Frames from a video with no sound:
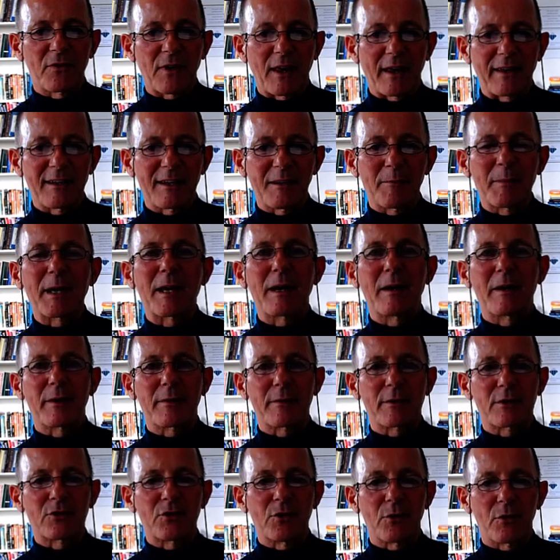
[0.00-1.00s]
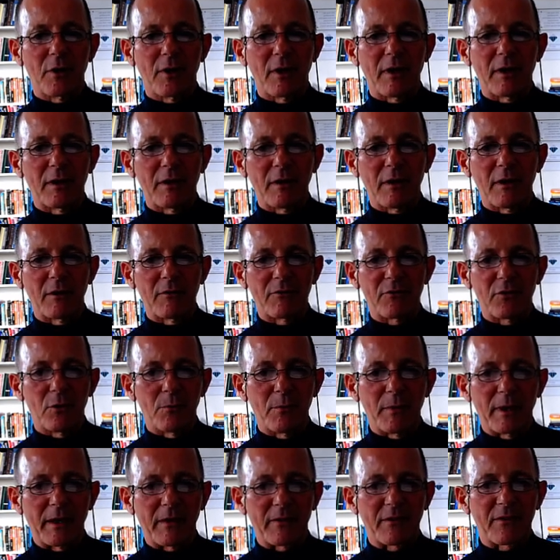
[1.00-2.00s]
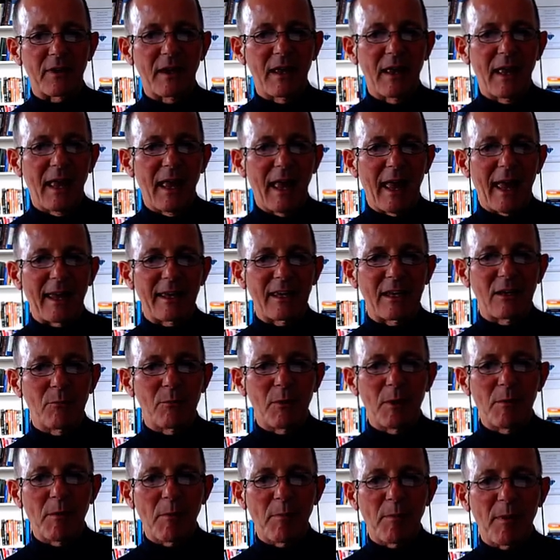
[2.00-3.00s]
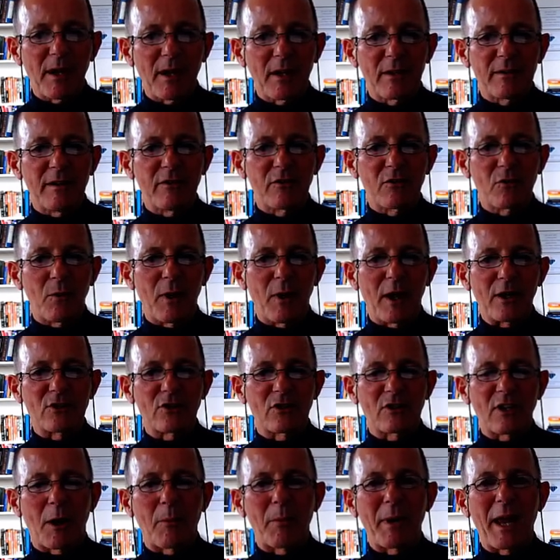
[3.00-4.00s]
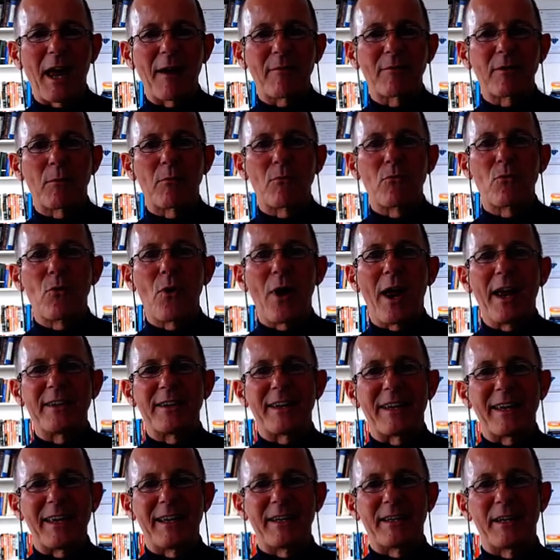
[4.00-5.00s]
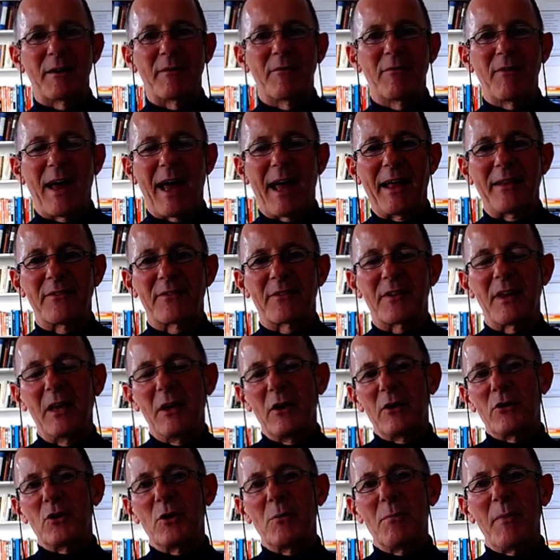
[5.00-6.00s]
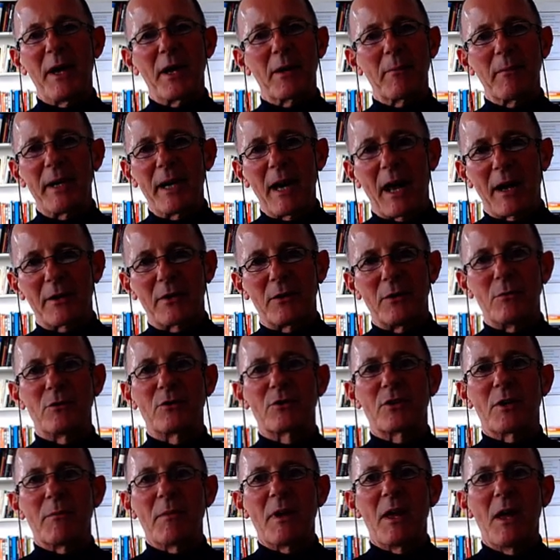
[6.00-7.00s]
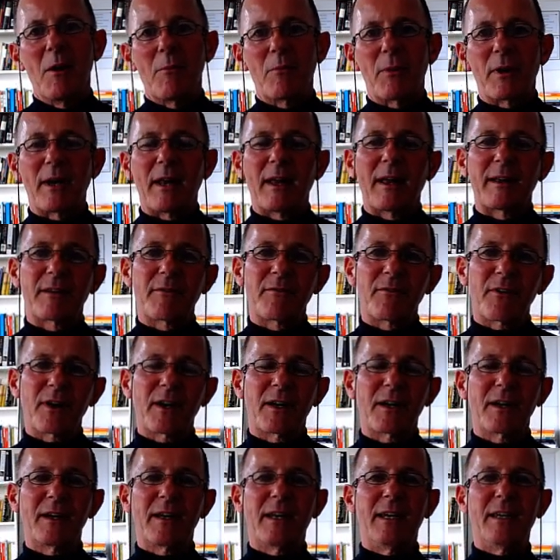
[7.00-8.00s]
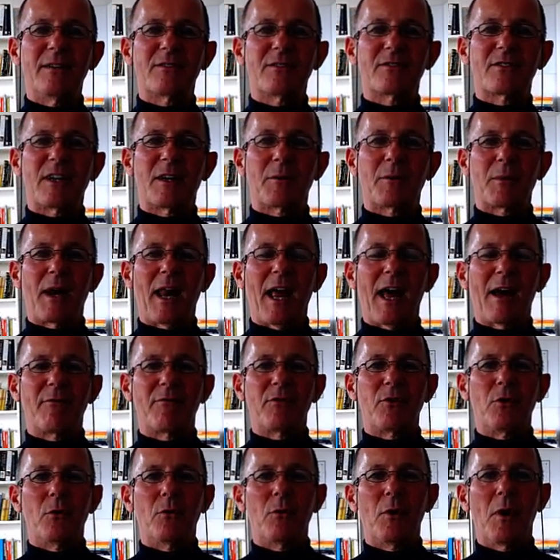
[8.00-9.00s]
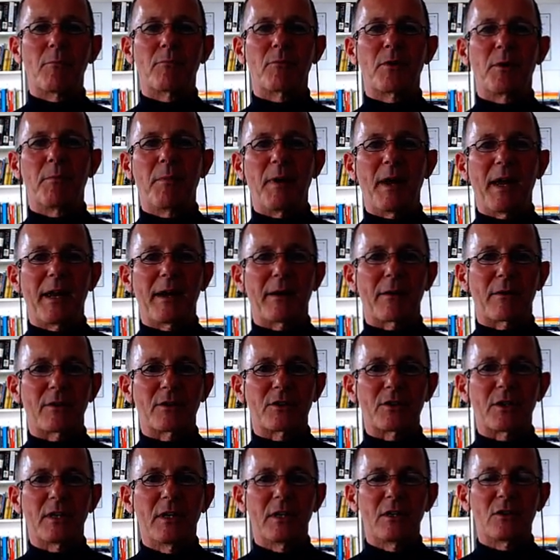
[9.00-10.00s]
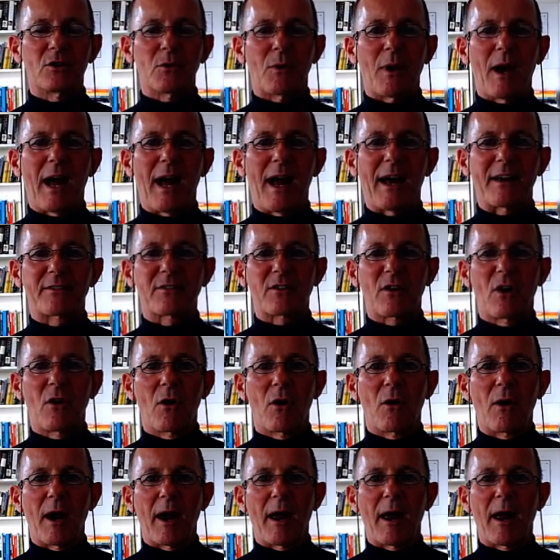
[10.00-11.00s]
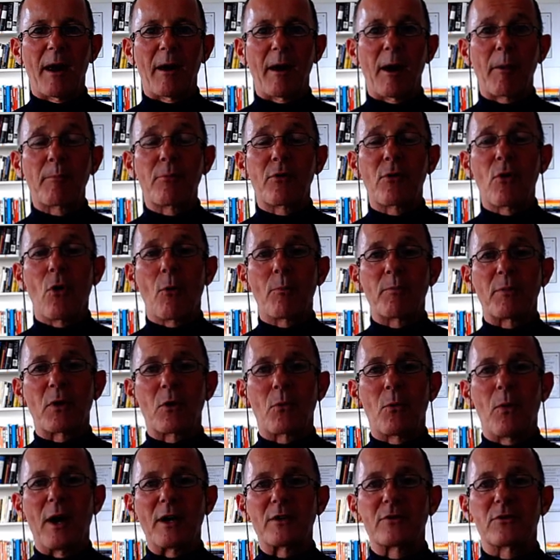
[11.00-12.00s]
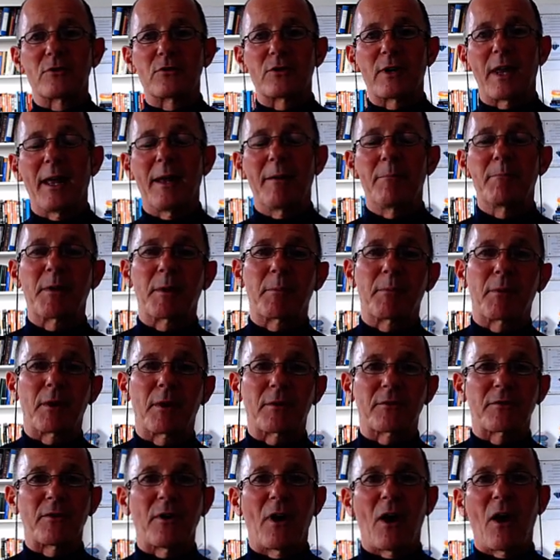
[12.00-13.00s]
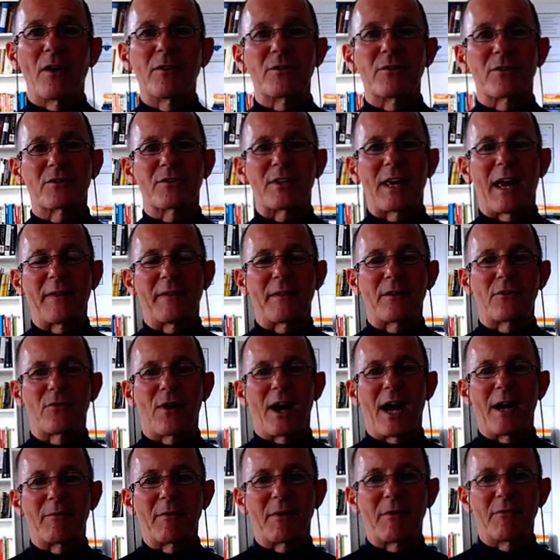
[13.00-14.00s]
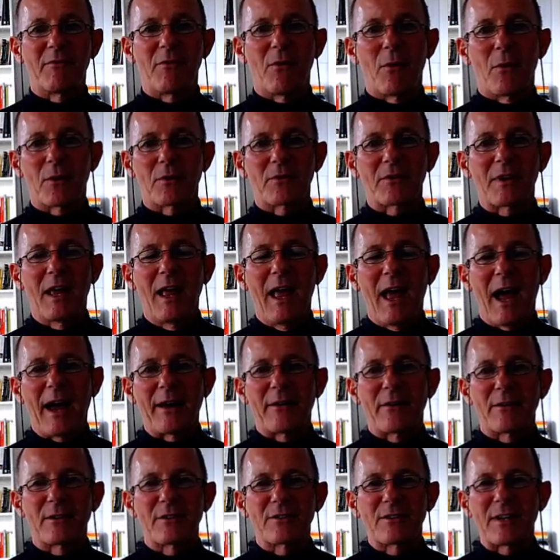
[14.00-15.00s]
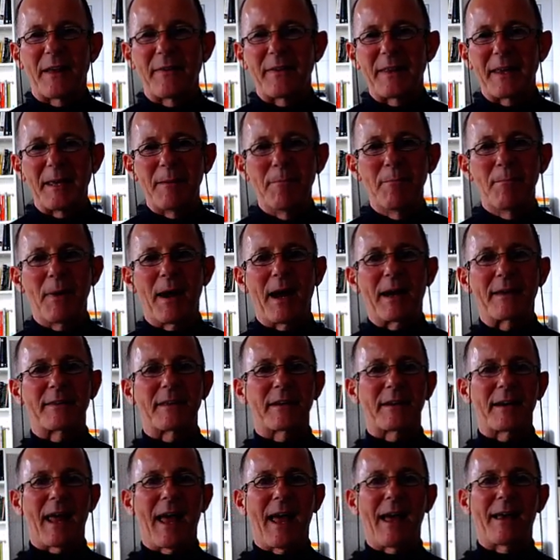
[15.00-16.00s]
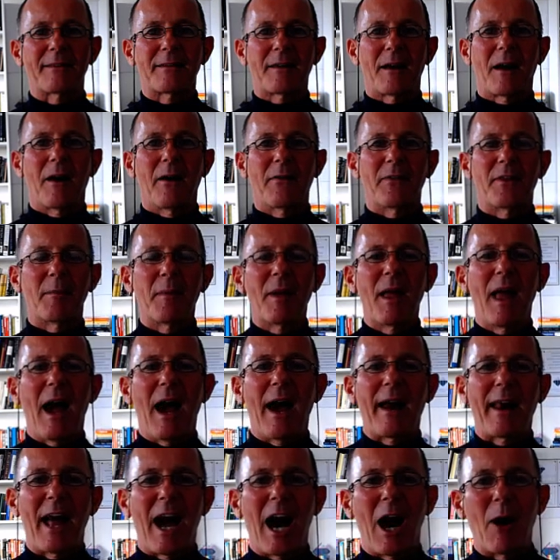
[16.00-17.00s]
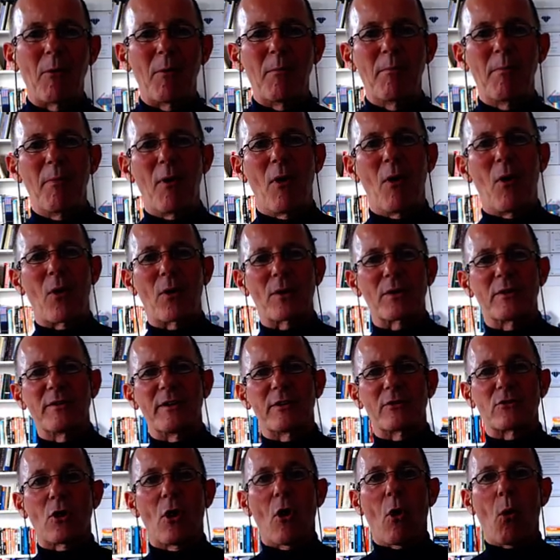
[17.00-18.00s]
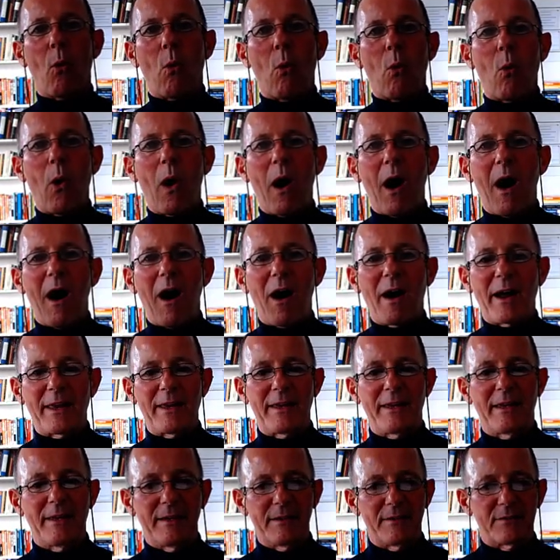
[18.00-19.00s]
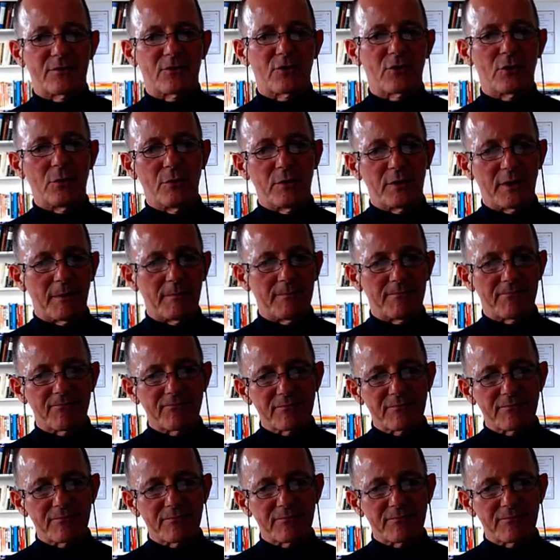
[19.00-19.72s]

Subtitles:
and it'll be clearer to you in a few minutes. We prepare these questions and we have them ready in advance. You may or may not use them, but at the very least it will have you prepared to ask appropriate questions to help the person understand the driving force and understand the impact that it has on them and how important this why is to them.